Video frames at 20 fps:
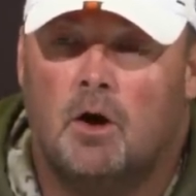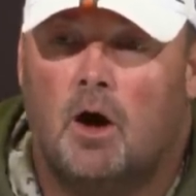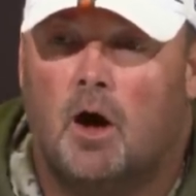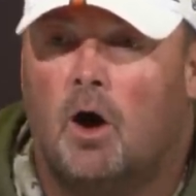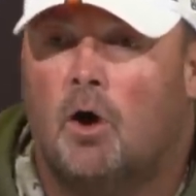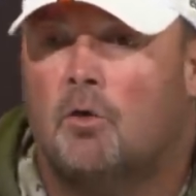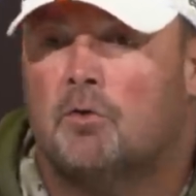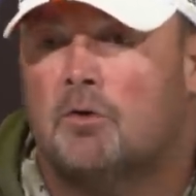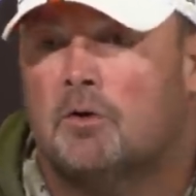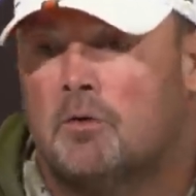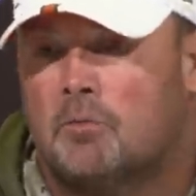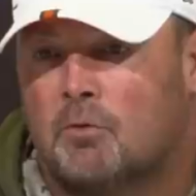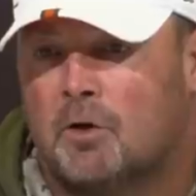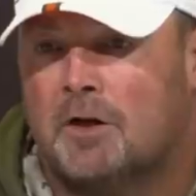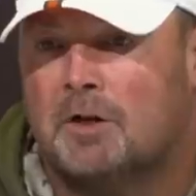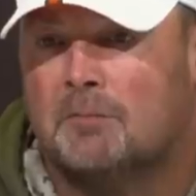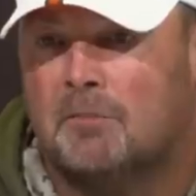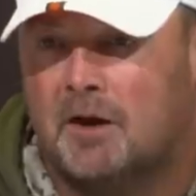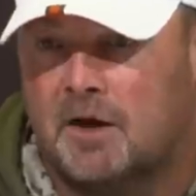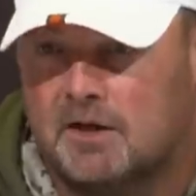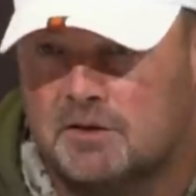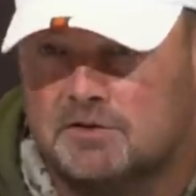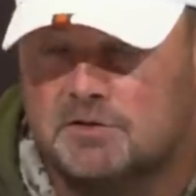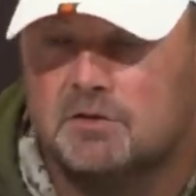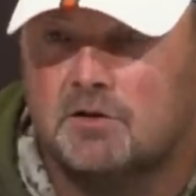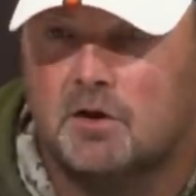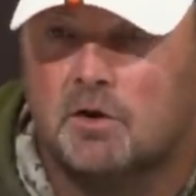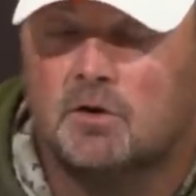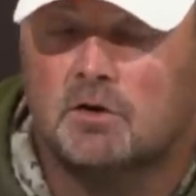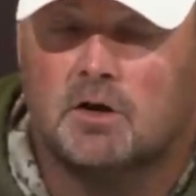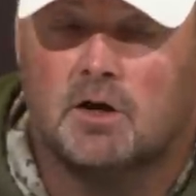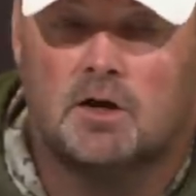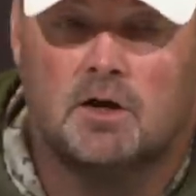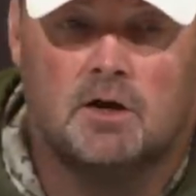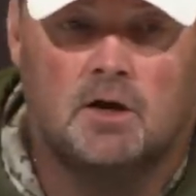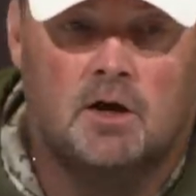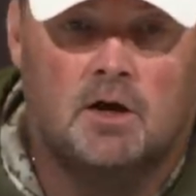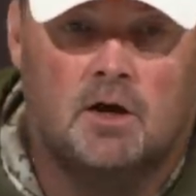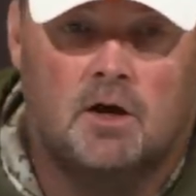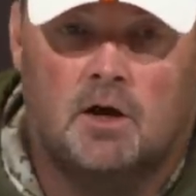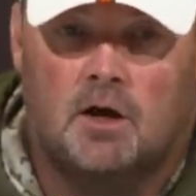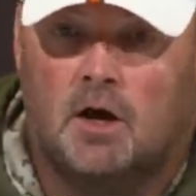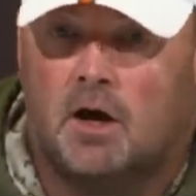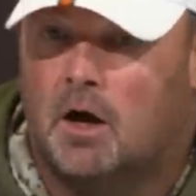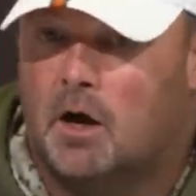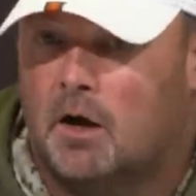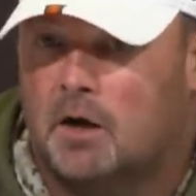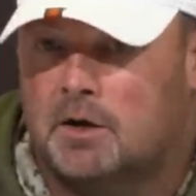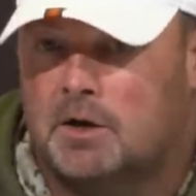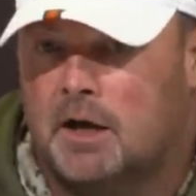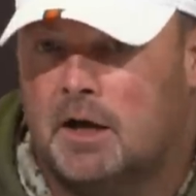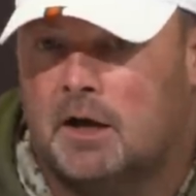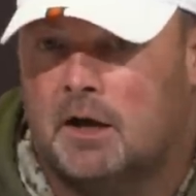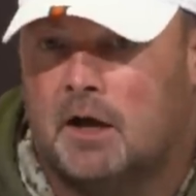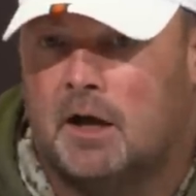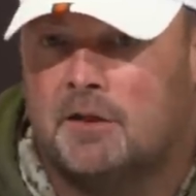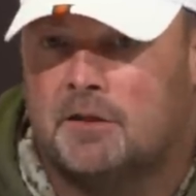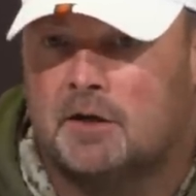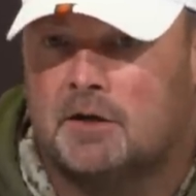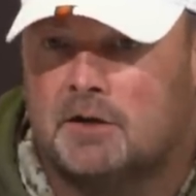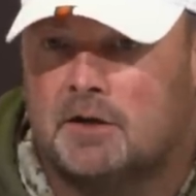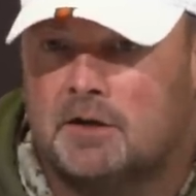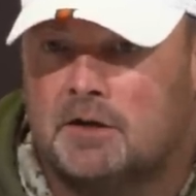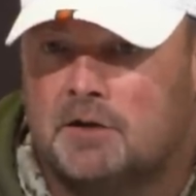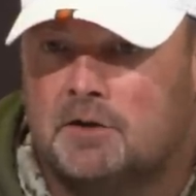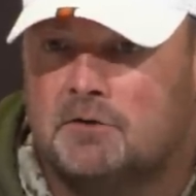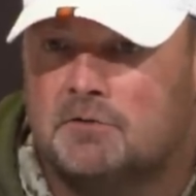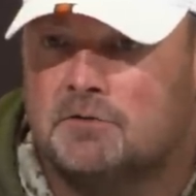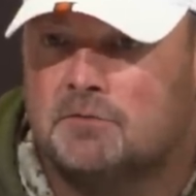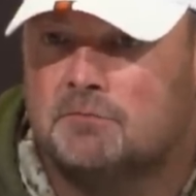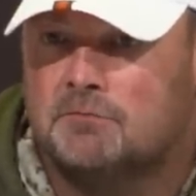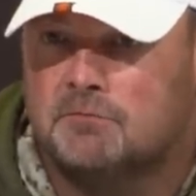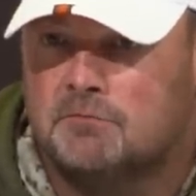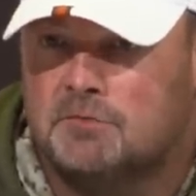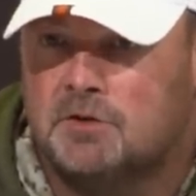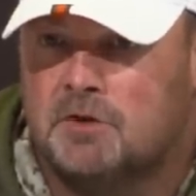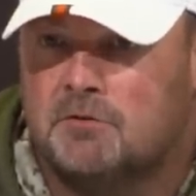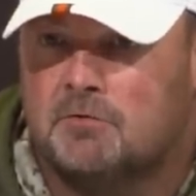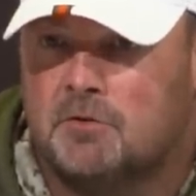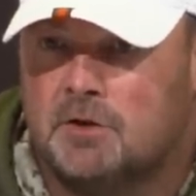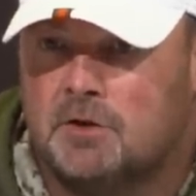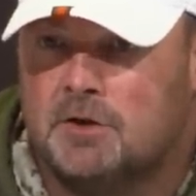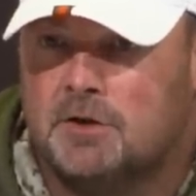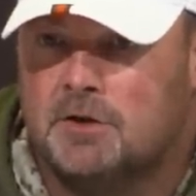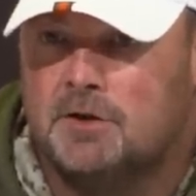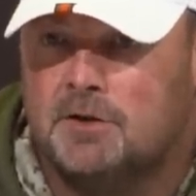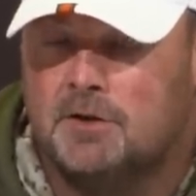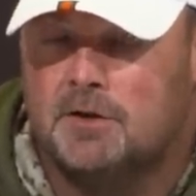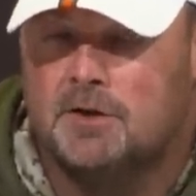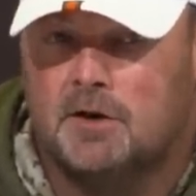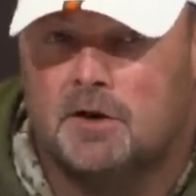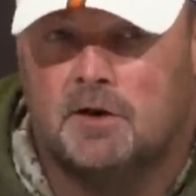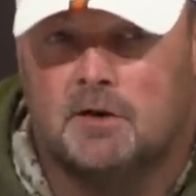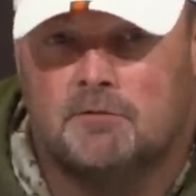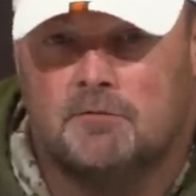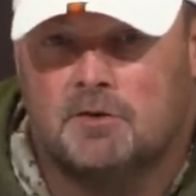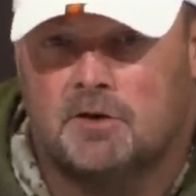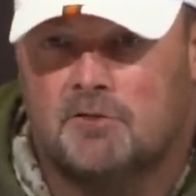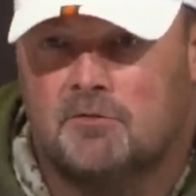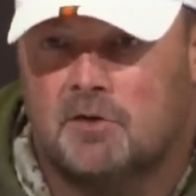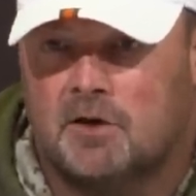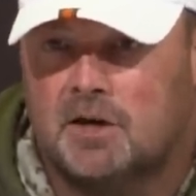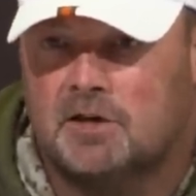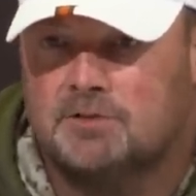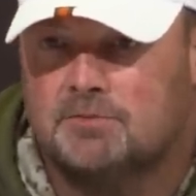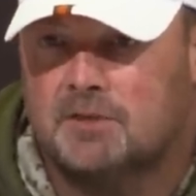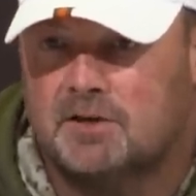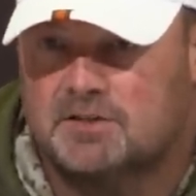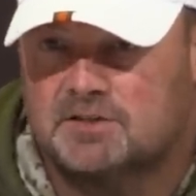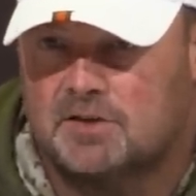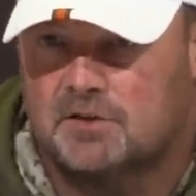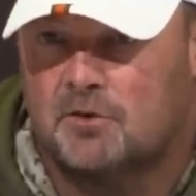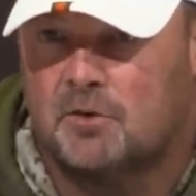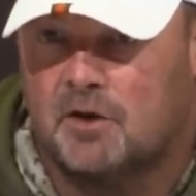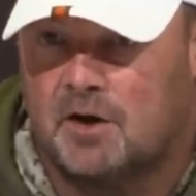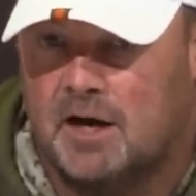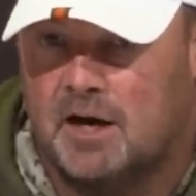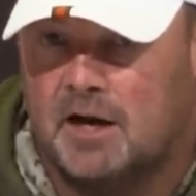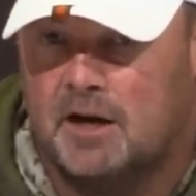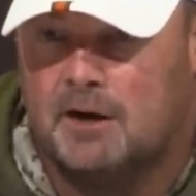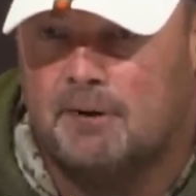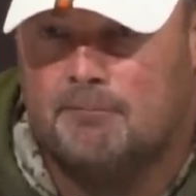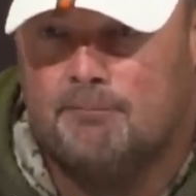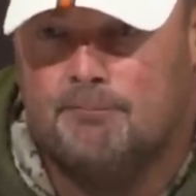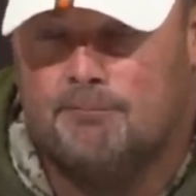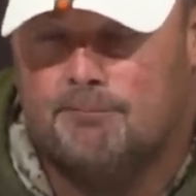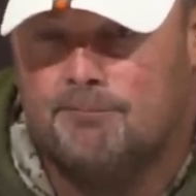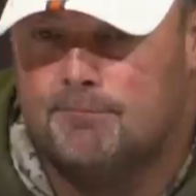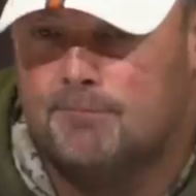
Oh, the running backs. Okay. Yeah, I think they use them differently for different aspects of their game.